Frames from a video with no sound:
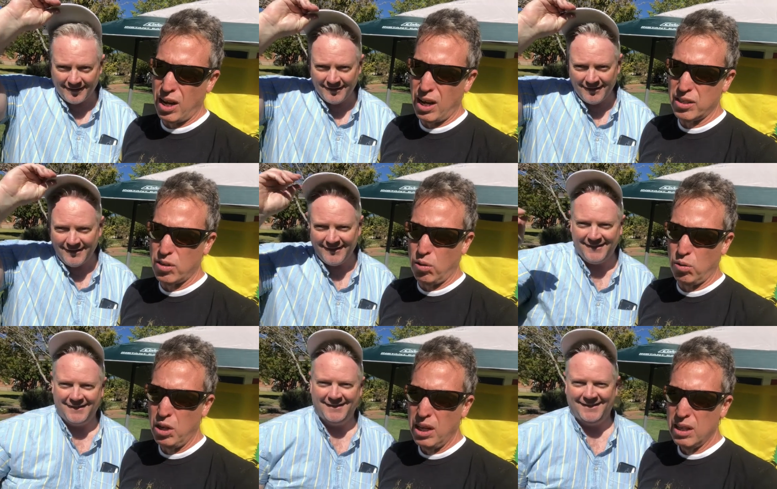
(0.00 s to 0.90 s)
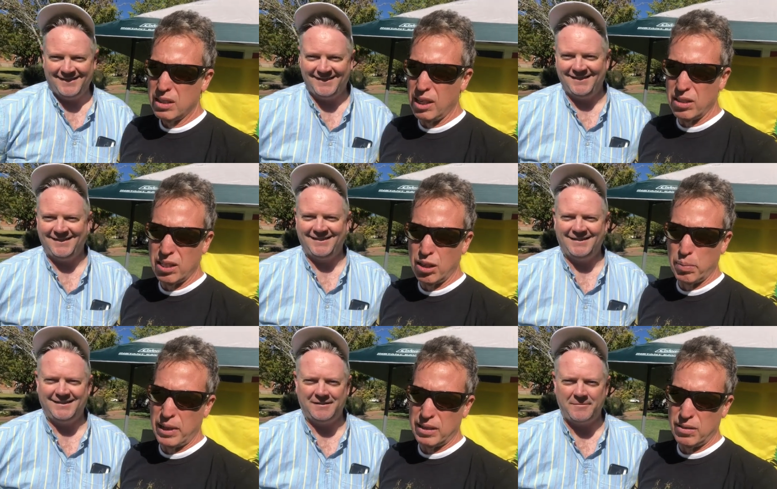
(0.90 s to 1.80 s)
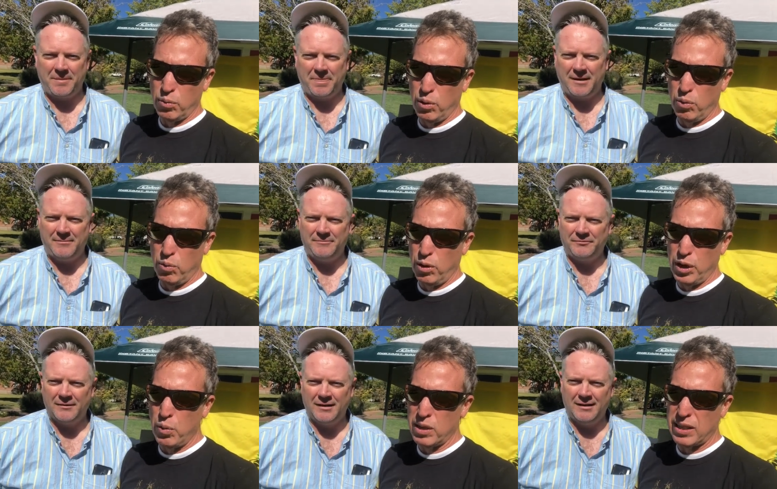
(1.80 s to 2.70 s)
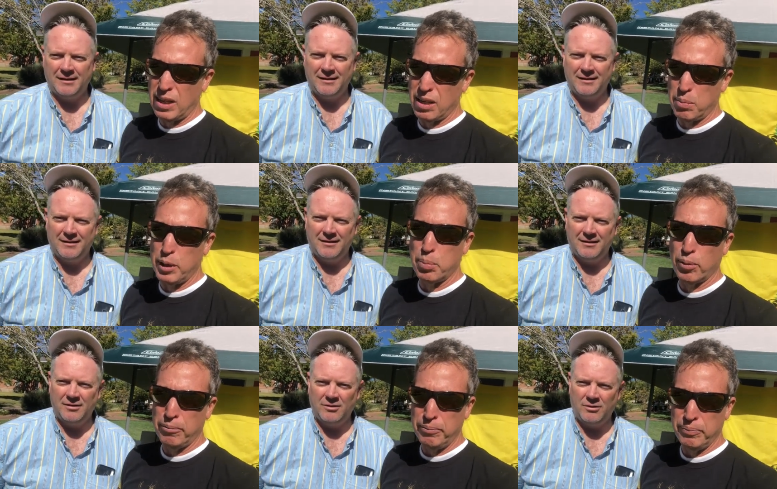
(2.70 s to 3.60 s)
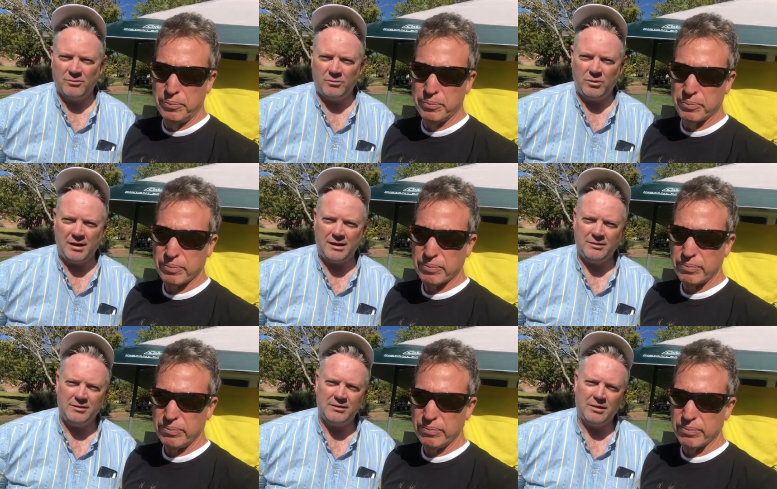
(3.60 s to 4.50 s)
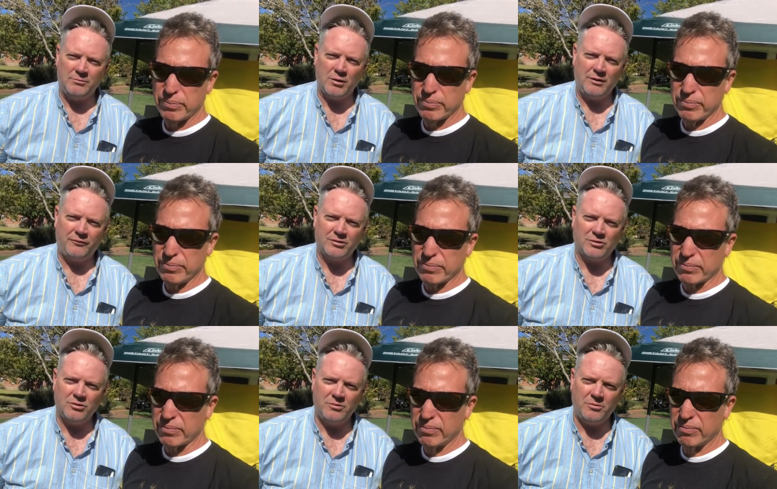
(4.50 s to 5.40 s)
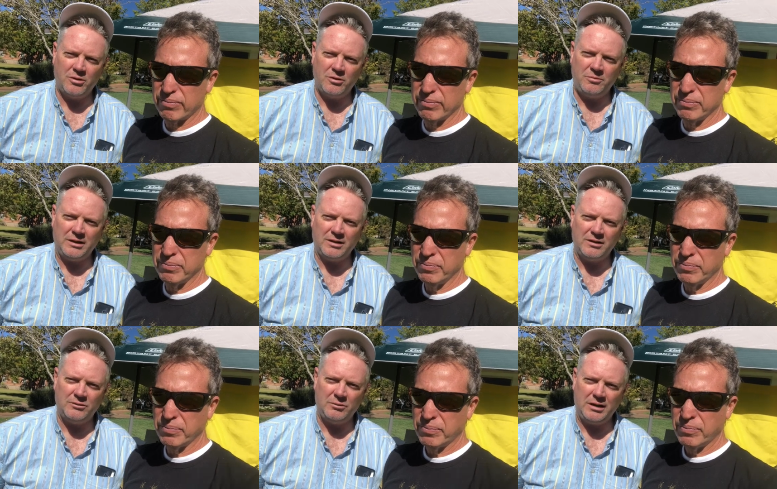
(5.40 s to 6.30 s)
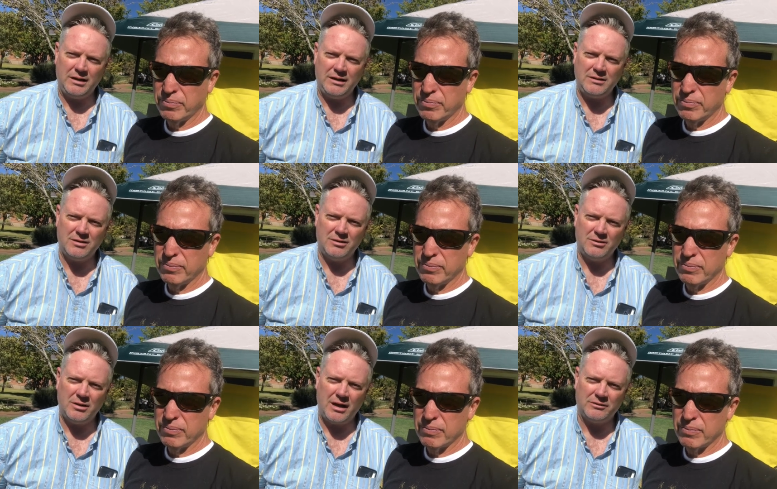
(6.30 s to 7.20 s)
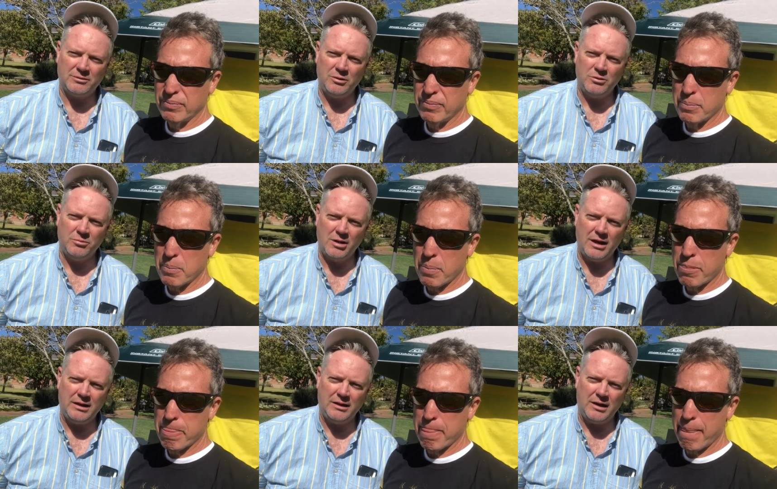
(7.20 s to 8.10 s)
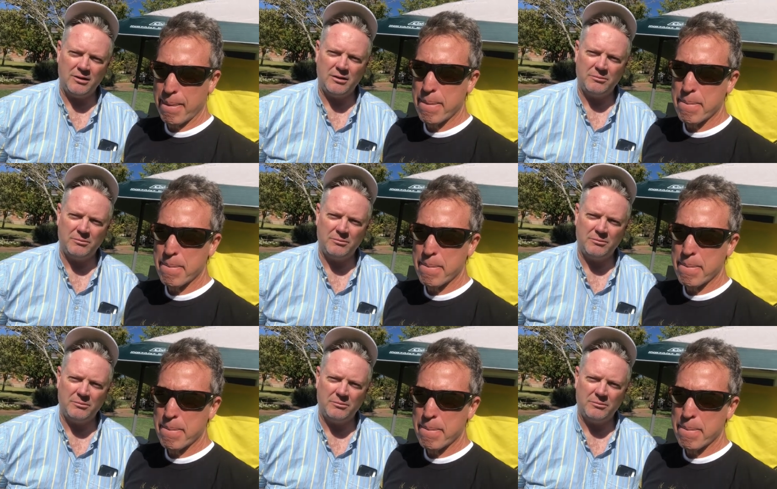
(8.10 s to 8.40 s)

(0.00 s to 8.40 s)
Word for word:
Speaker 1: us a little bit. What, what do you want to say to the people?
Speaker 2: Well, running for school board because we need to have some new blood in there that stands for the